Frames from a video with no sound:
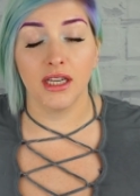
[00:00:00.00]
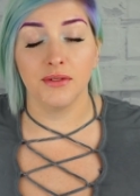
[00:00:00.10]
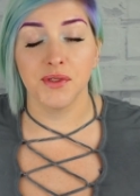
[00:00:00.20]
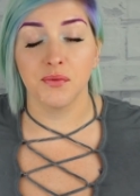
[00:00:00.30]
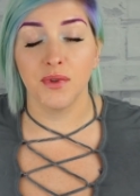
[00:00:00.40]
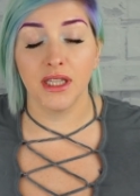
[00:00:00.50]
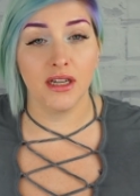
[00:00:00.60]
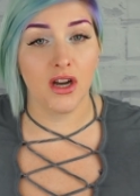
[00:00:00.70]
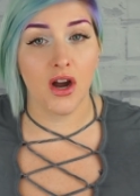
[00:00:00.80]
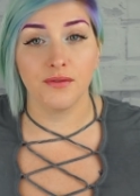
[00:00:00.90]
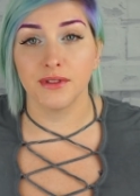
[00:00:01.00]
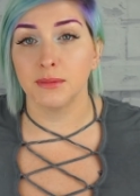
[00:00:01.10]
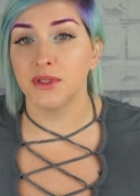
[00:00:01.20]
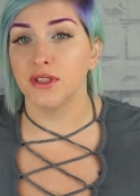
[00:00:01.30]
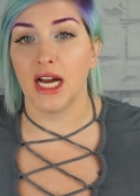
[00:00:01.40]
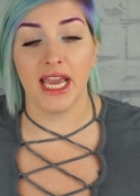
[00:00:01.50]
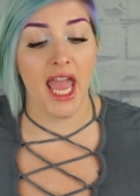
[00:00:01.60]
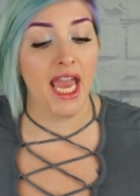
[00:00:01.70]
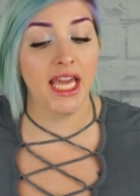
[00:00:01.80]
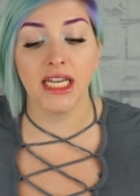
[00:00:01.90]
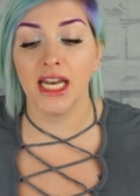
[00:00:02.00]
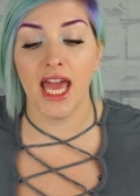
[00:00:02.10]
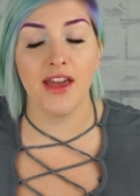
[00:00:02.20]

It was really uncomfortable. I hated